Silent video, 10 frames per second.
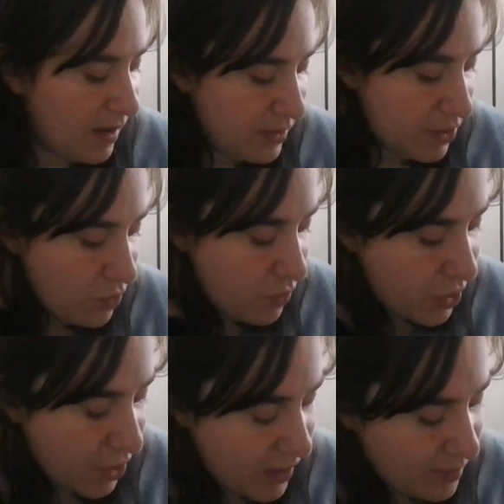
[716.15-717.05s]
You
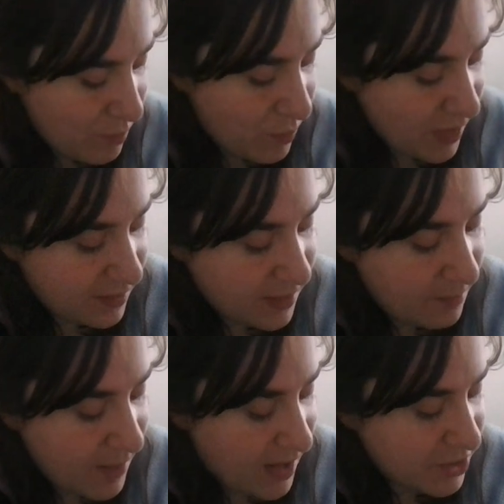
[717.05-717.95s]
couldn't build a
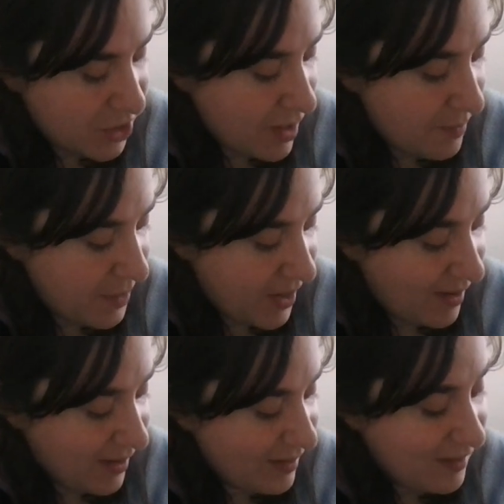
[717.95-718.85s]
mansion up
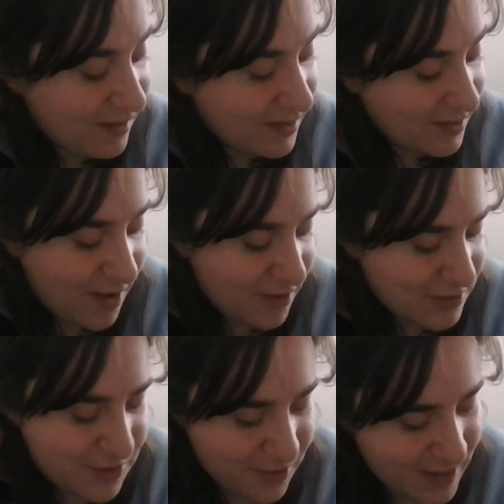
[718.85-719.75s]
there. Long
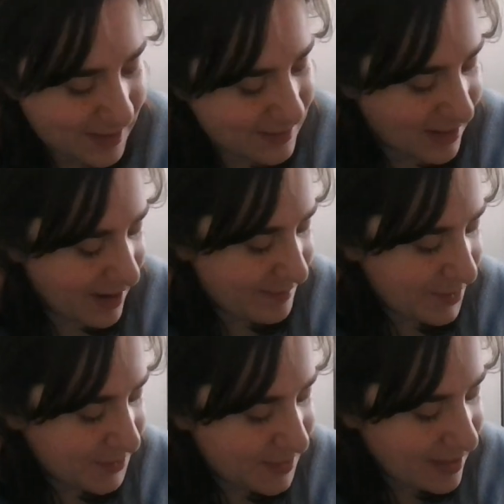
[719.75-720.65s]
story, said
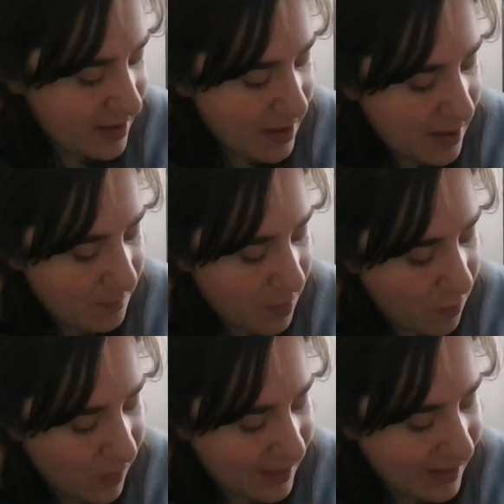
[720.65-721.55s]
Amos,
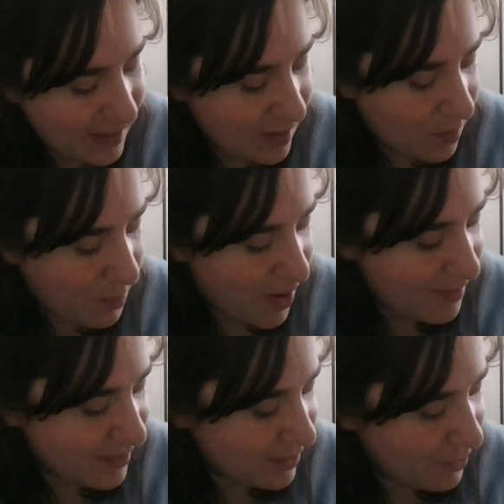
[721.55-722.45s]
but we needed a private